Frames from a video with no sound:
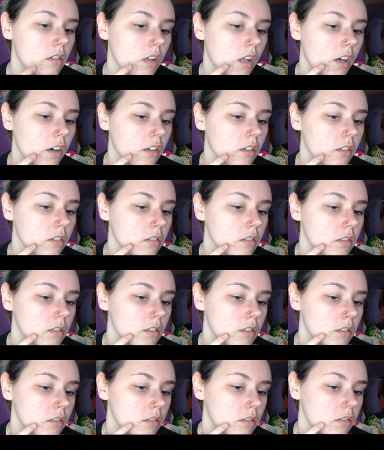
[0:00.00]
I don't know, uh,
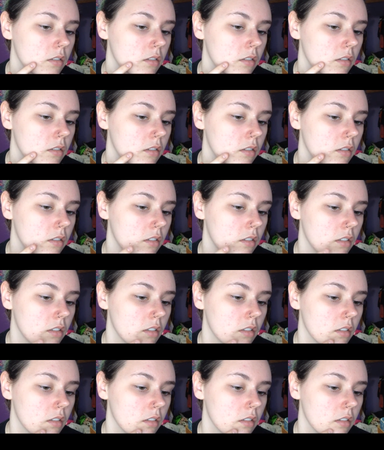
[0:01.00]
yeah.
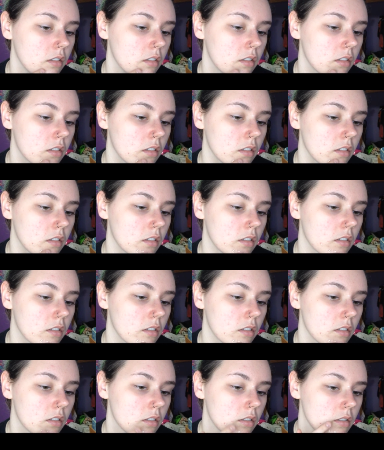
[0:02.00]

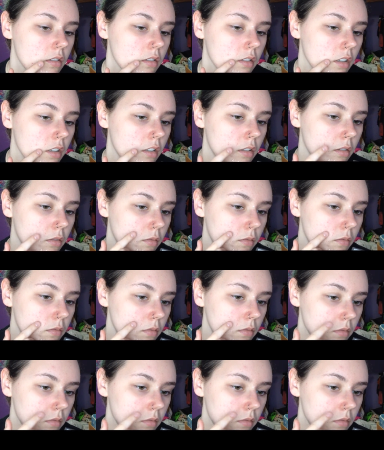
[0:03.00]
So,